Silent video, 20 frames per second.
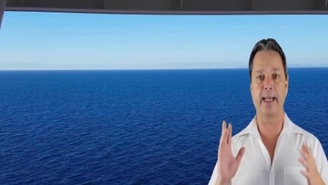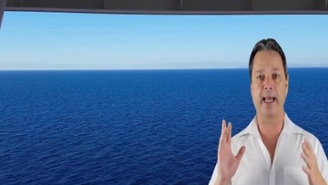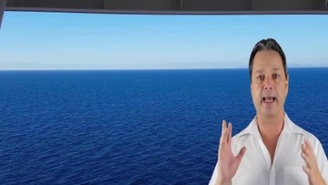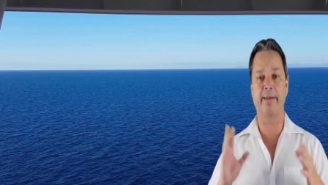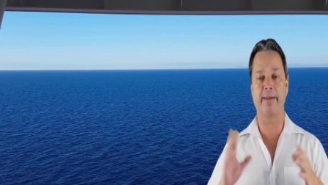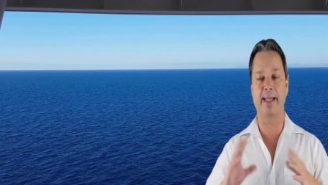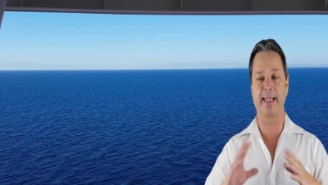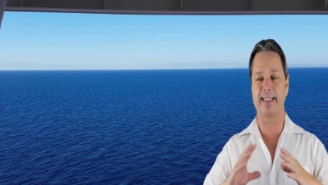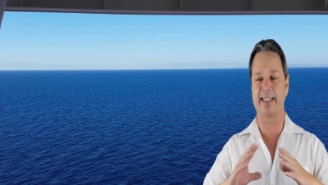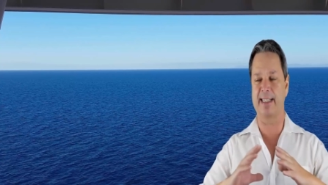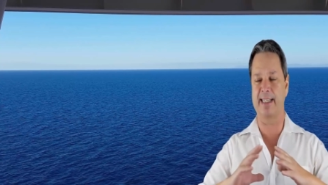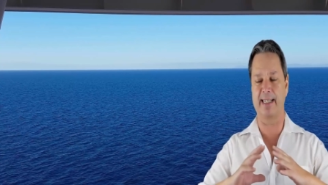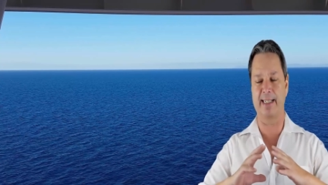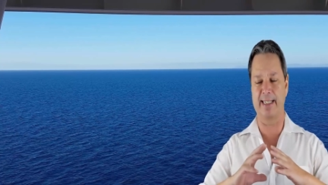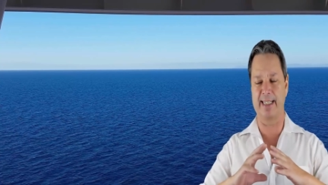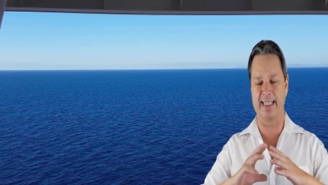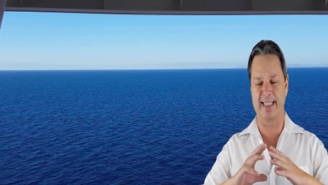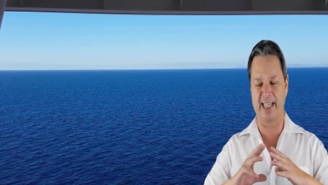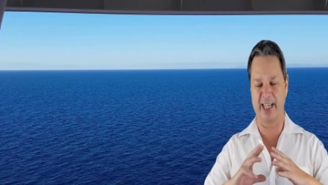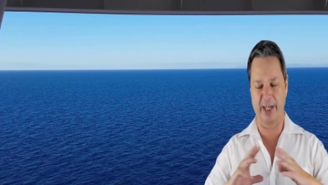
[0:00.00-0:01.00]
have it's
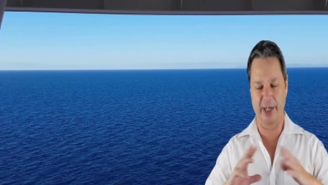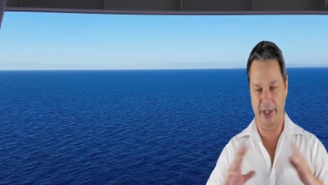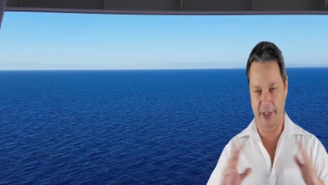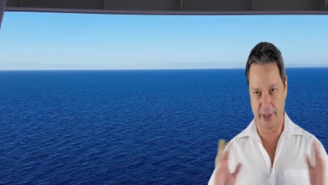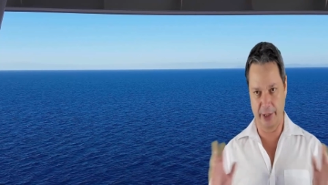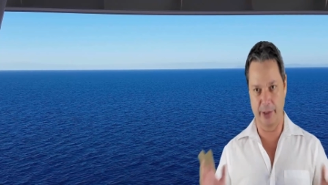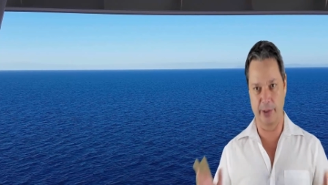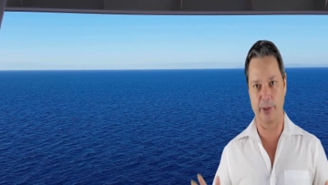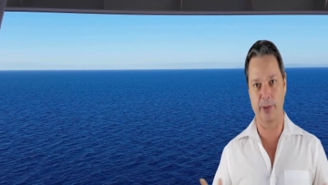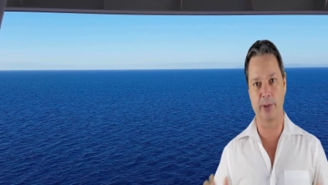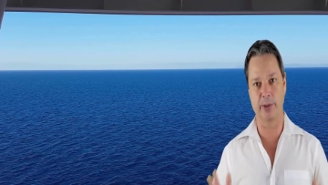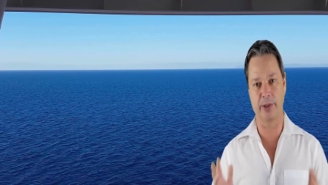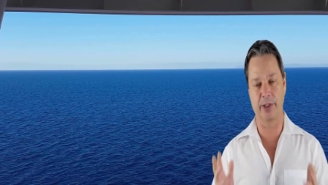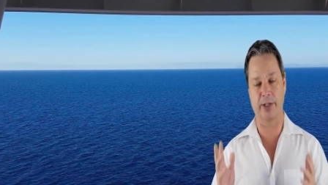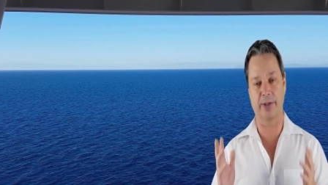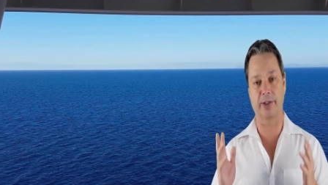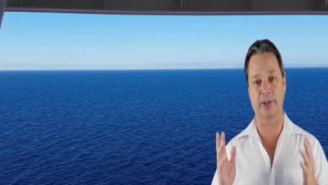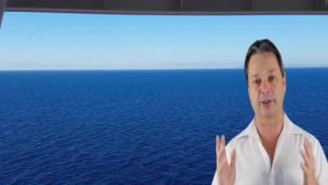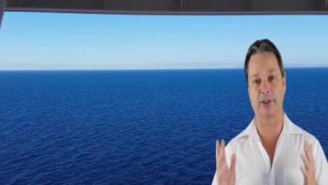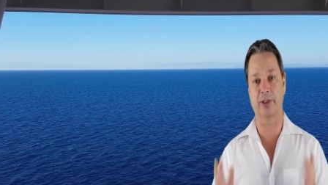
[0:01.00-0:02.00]
it's huge.
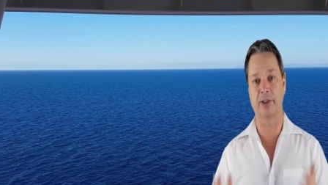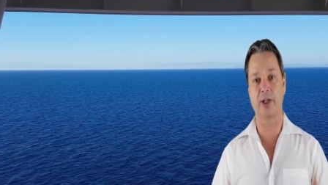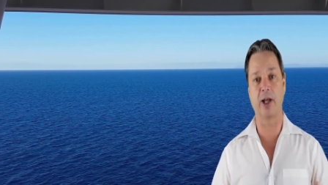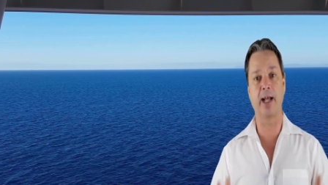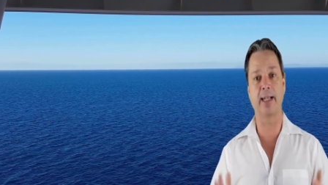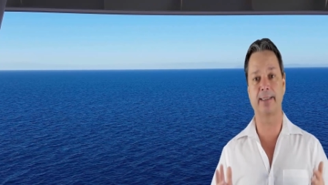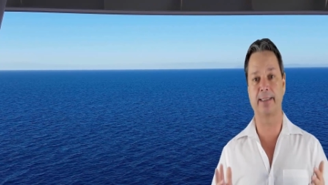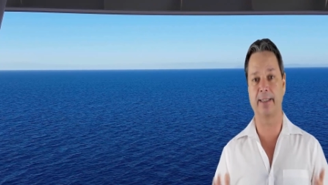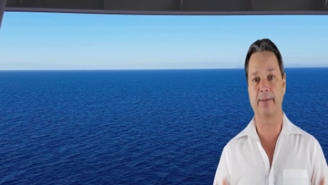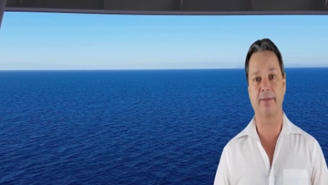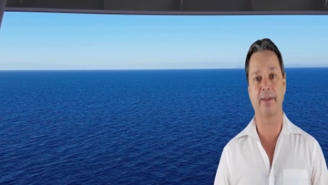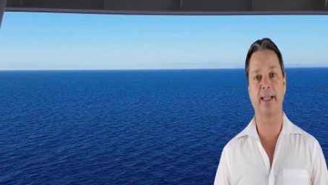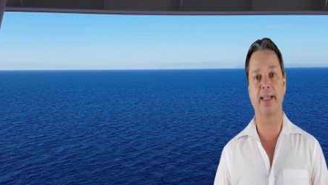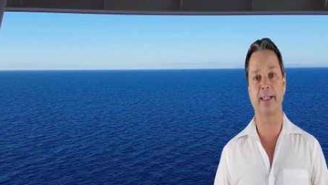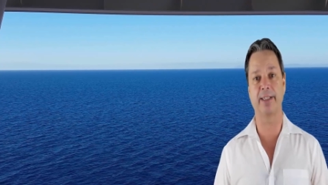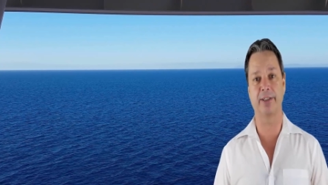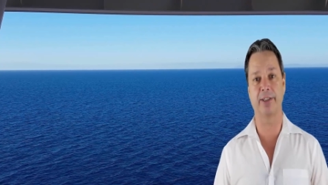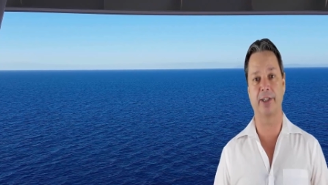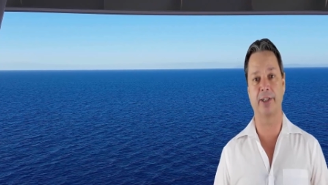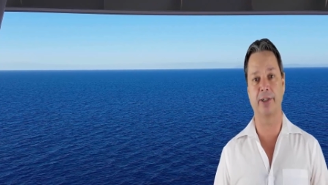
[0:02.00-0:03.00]
There's lots of
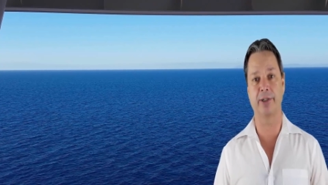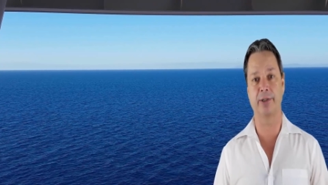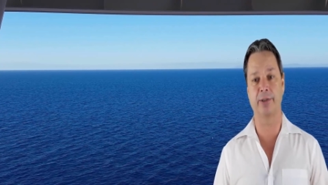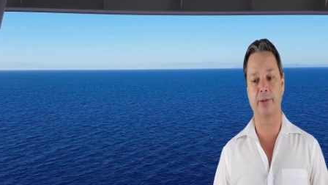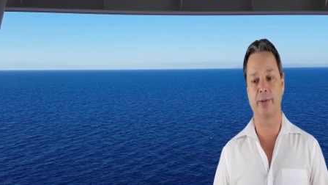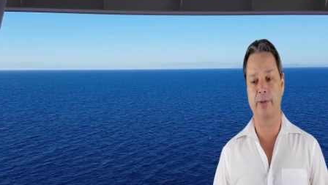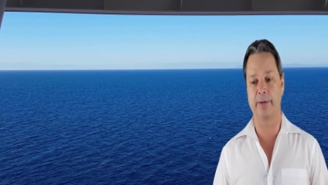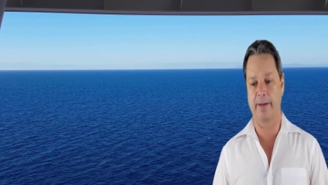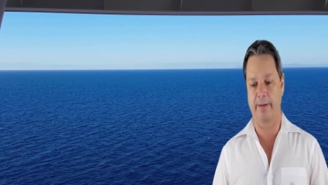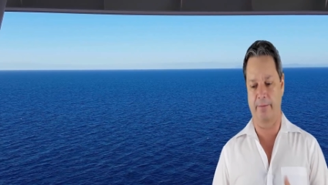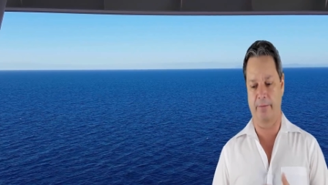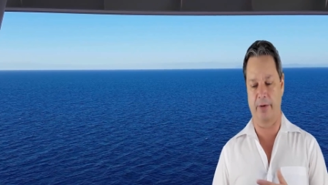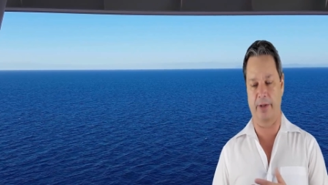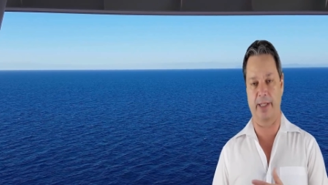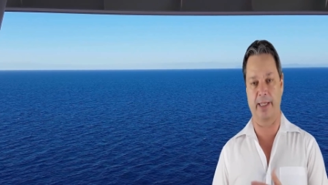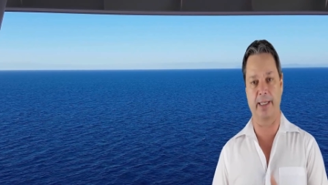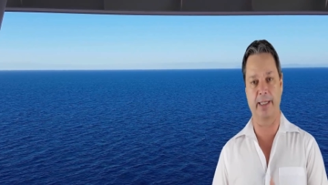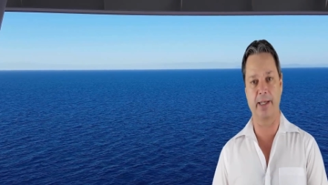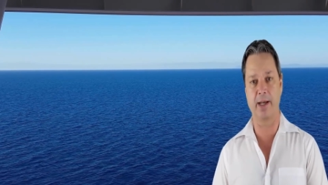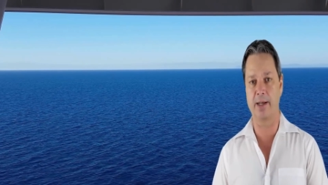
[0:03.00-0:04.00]
things to do for the
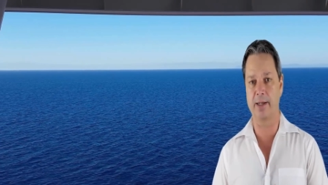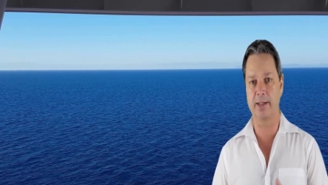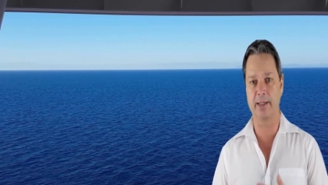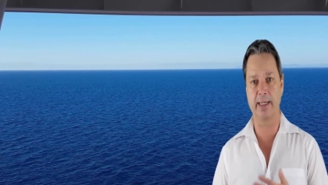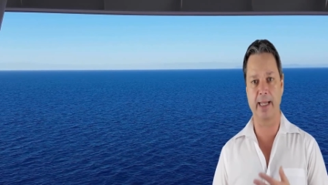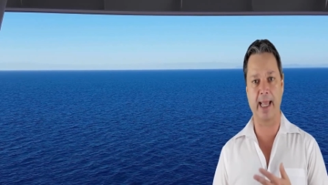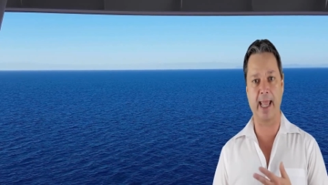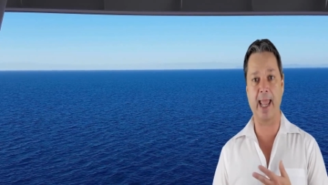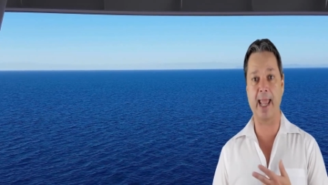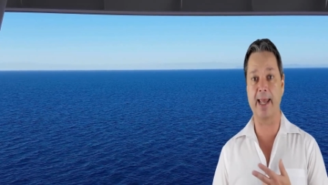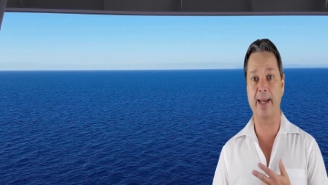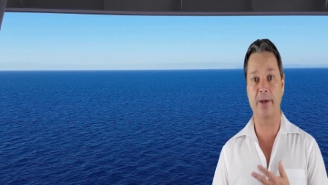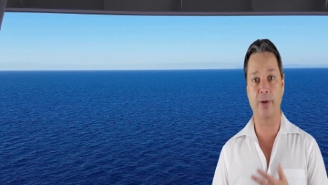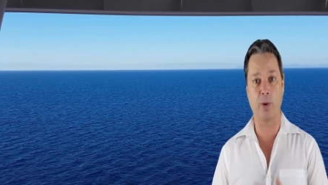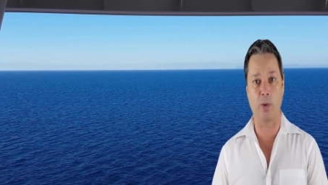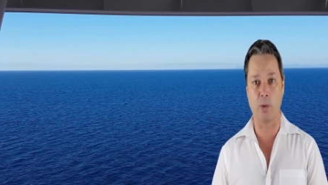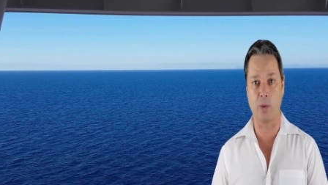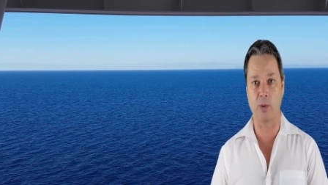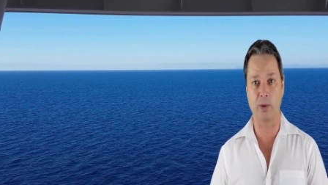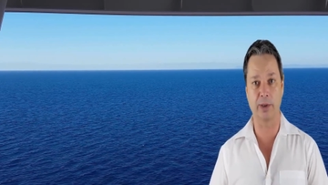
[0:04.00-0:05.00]
young and
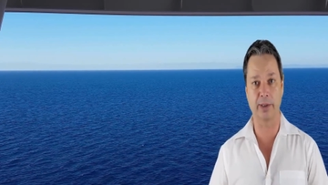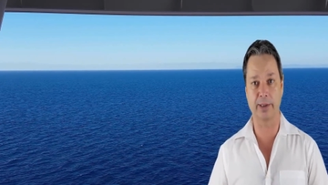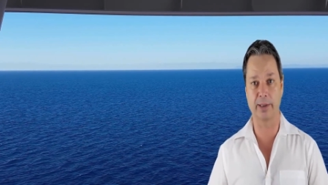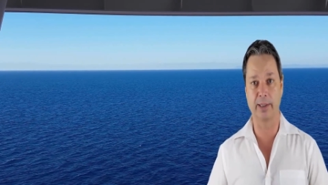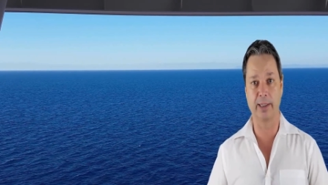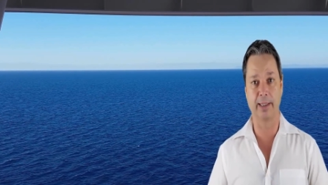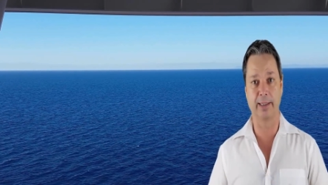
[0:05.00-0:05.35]
old.